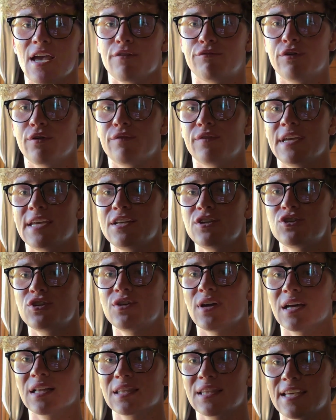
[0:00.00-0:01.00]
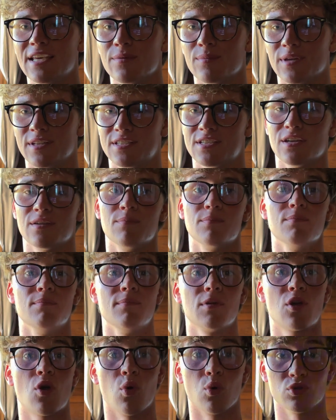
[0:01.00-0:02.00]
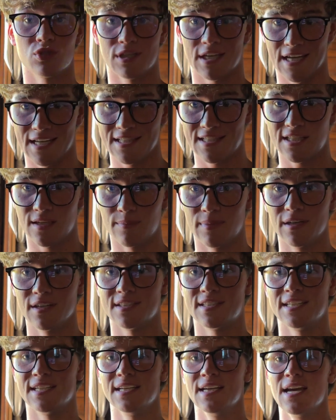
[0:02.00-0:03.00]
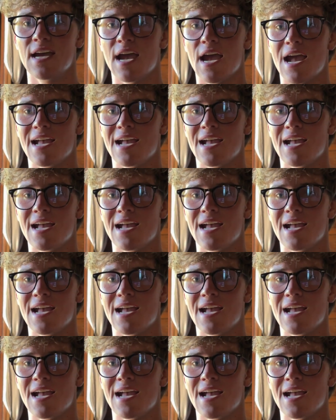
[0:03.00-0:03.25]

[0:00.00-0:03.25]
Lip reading: If you've injured a ligament causing instability,